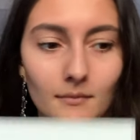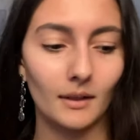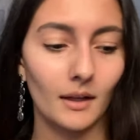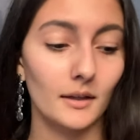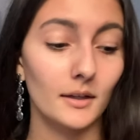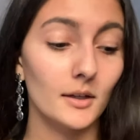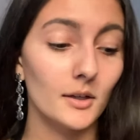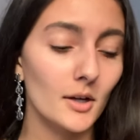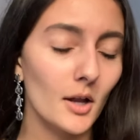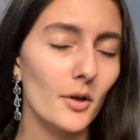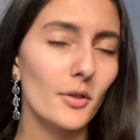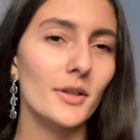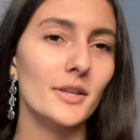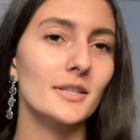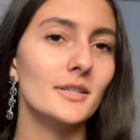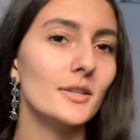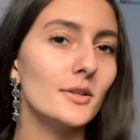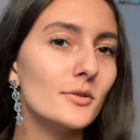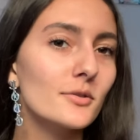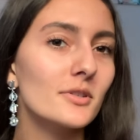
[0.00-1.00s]
You know the
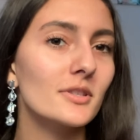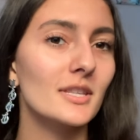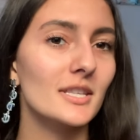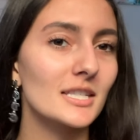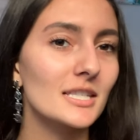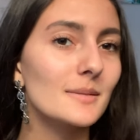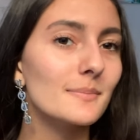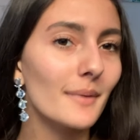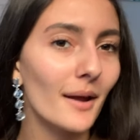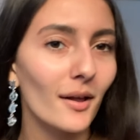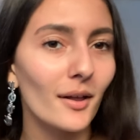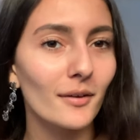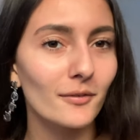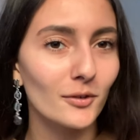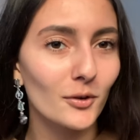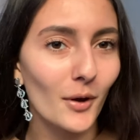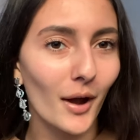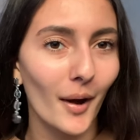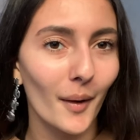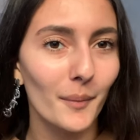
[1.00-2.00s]
smell of
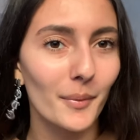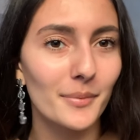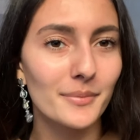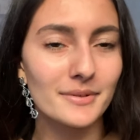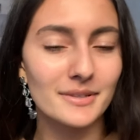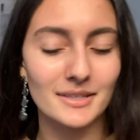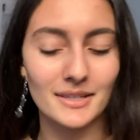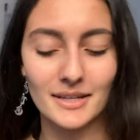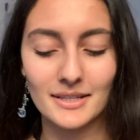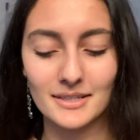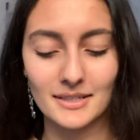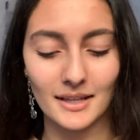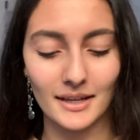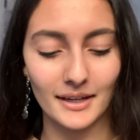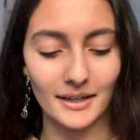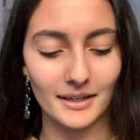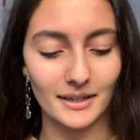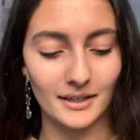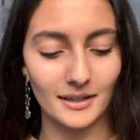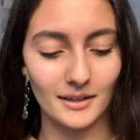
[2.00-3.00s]
new albums? It's
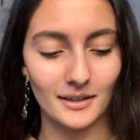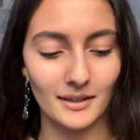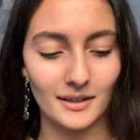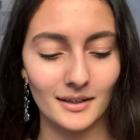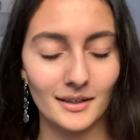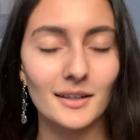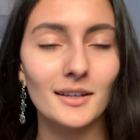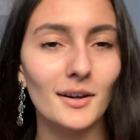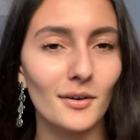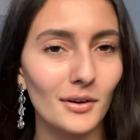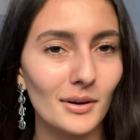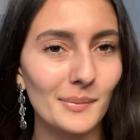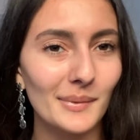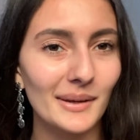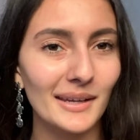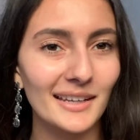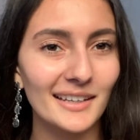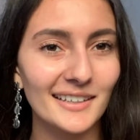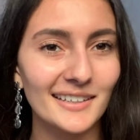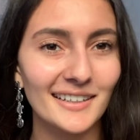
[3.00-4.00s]
like, you know what I
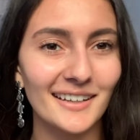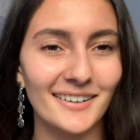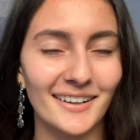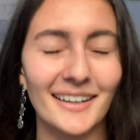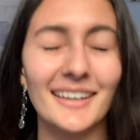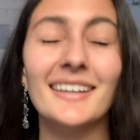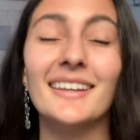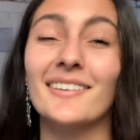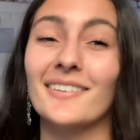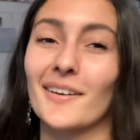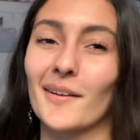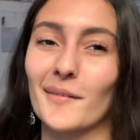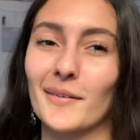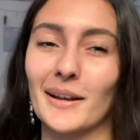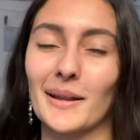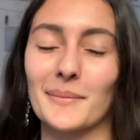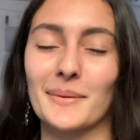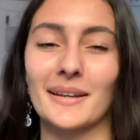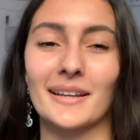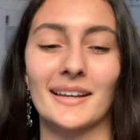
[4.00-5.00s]
mean? Okay, you know what I
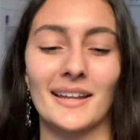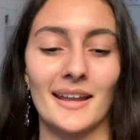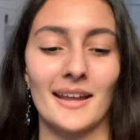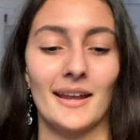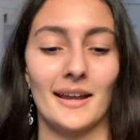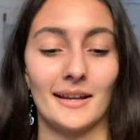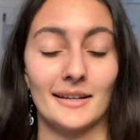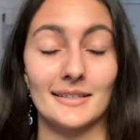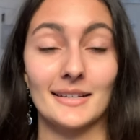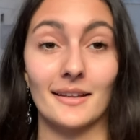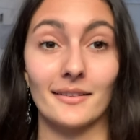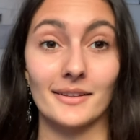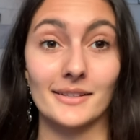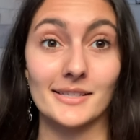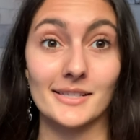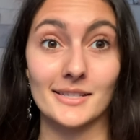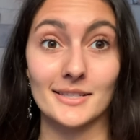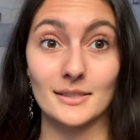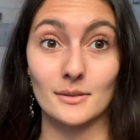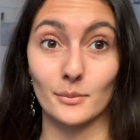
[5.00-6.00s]
mean. Now
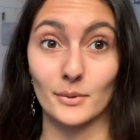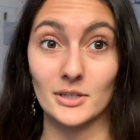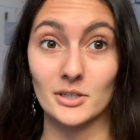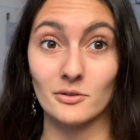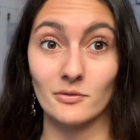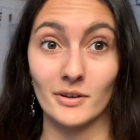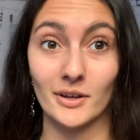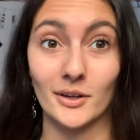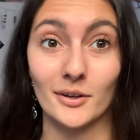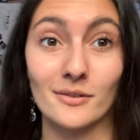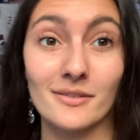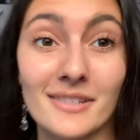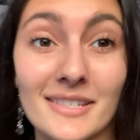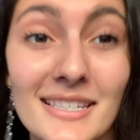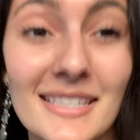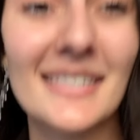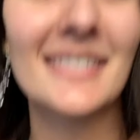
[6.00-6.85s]
let's switch views.